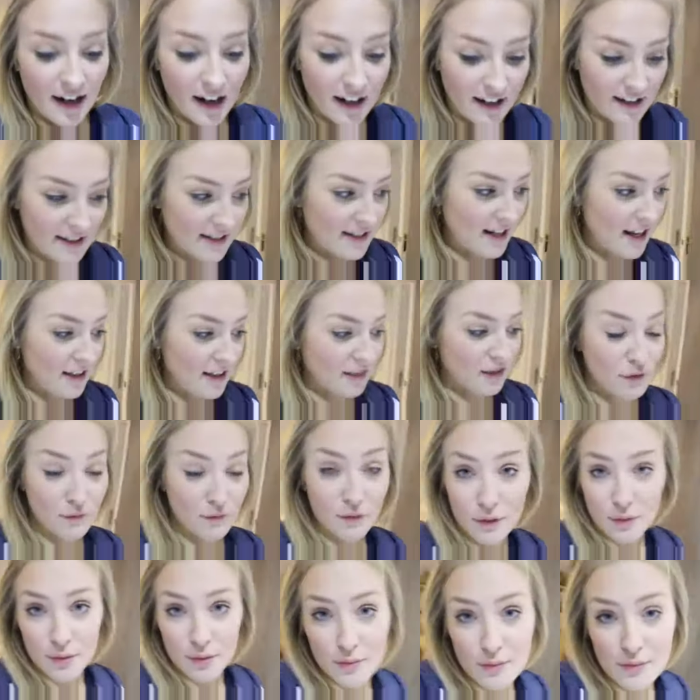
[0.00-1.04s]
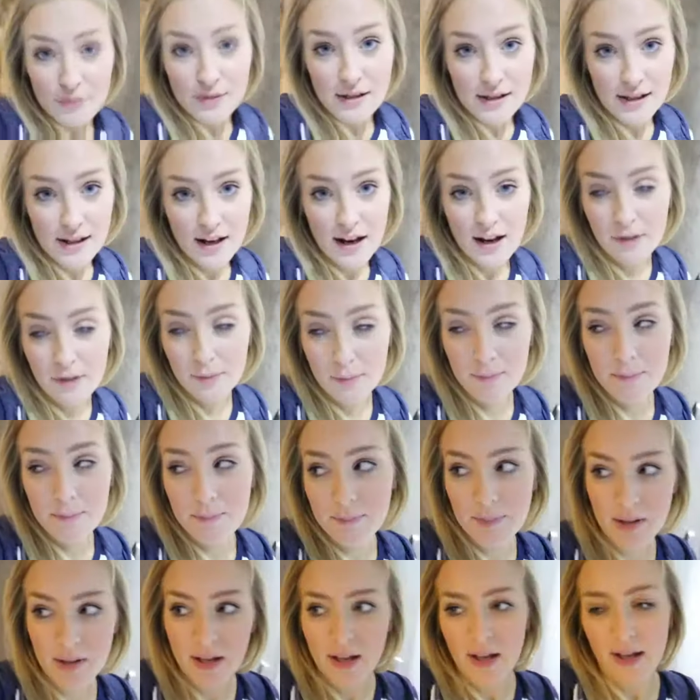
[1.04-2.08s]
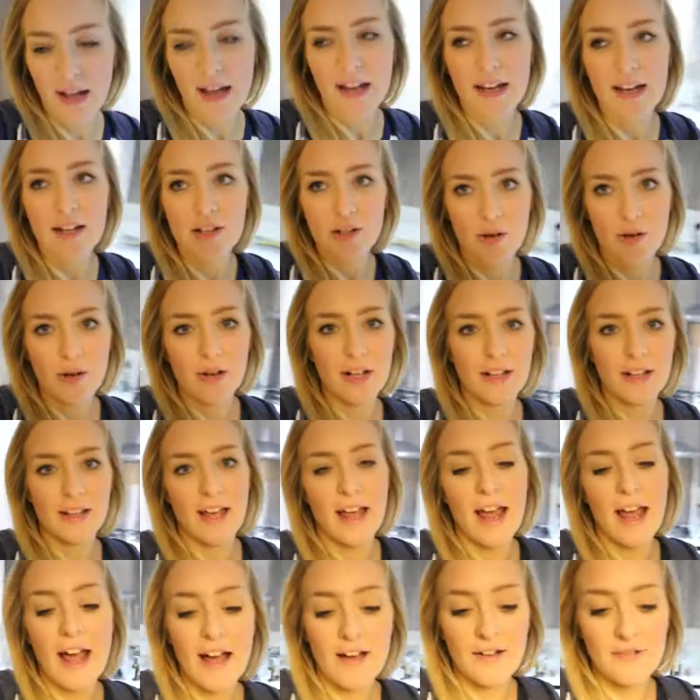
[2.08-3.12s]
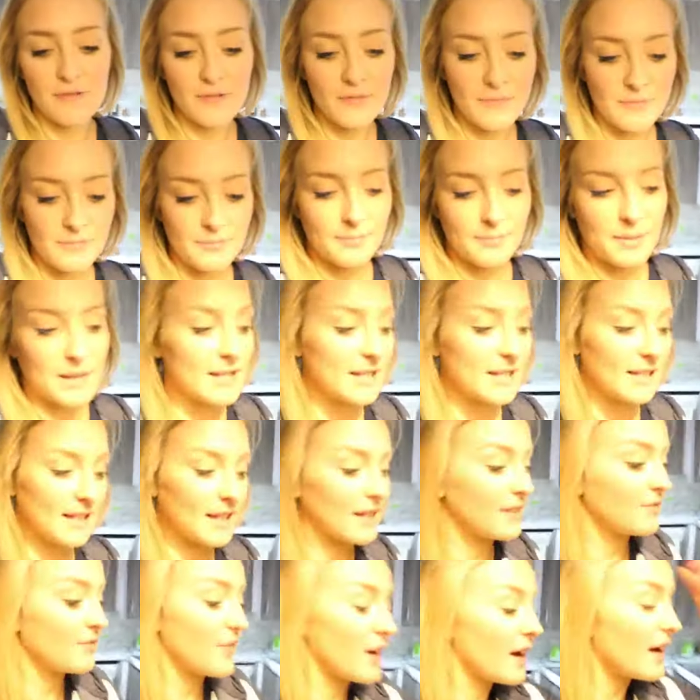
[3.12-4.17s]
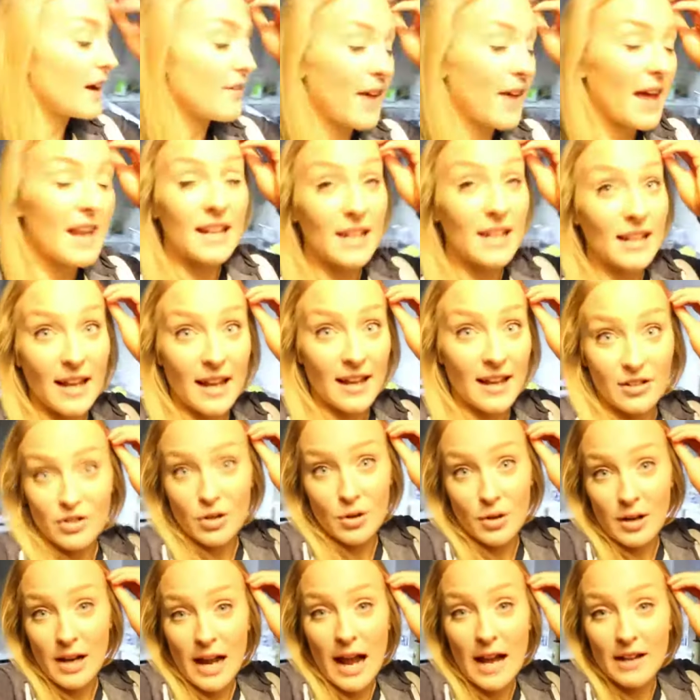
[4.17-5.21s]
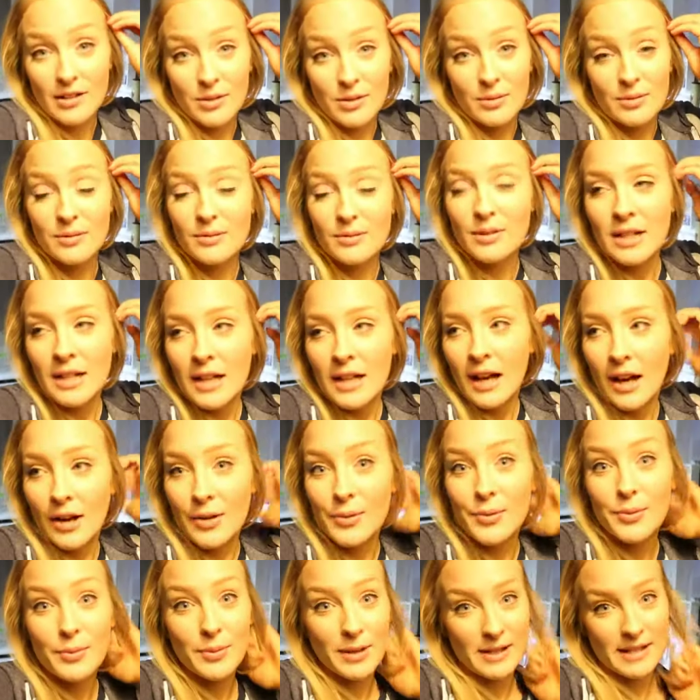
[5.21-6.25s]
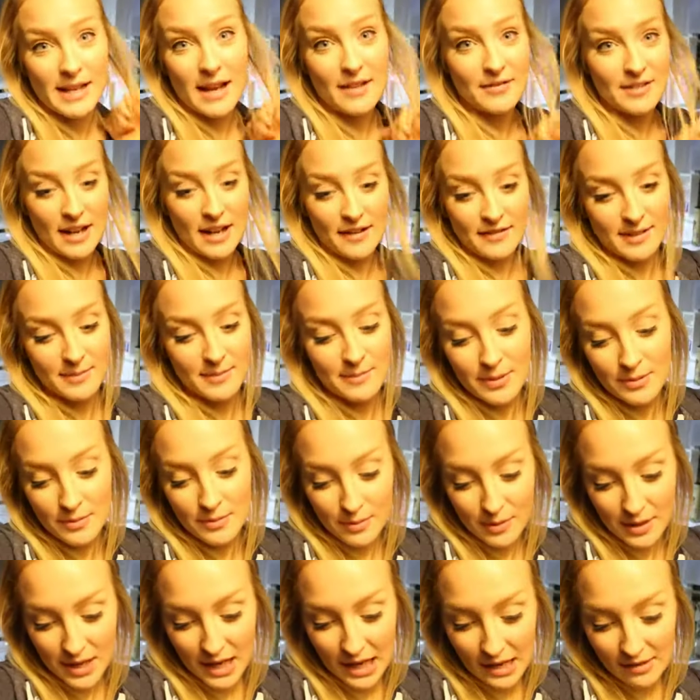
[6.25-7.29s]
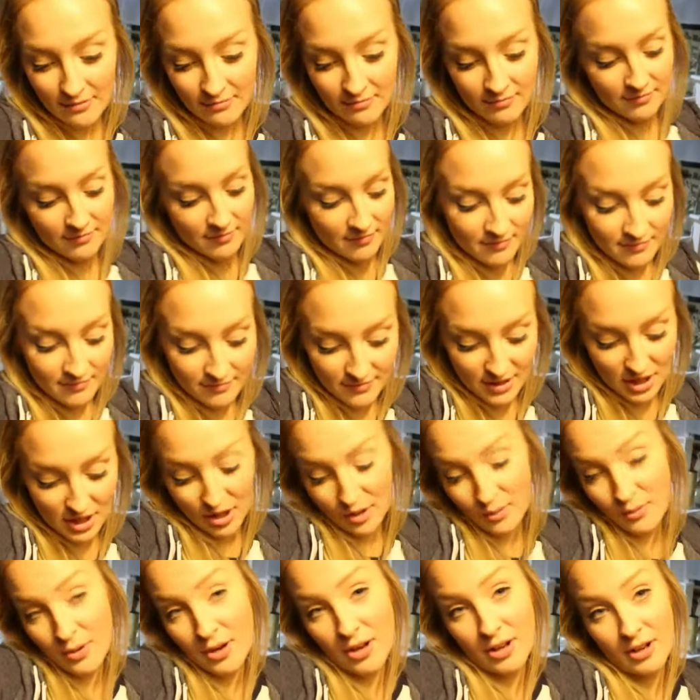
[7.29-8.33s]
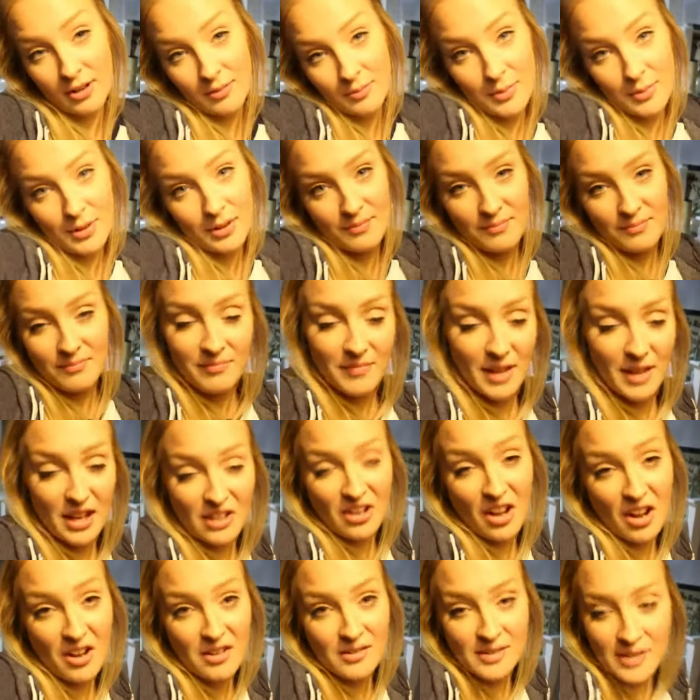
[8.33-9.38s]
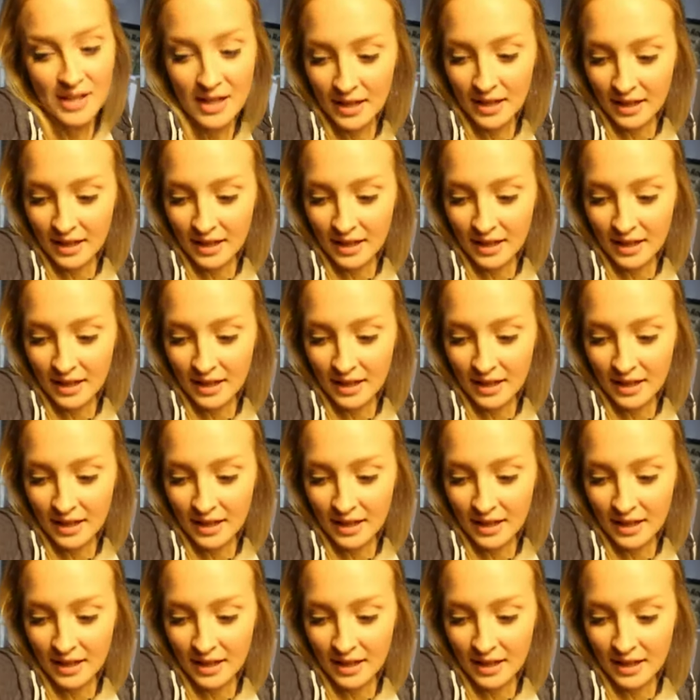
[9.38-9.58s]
It's like the rules, but any chocolate that I have, basically if I have any chocolate at all, I always have to have some milk with it. Don't know why, but it goes.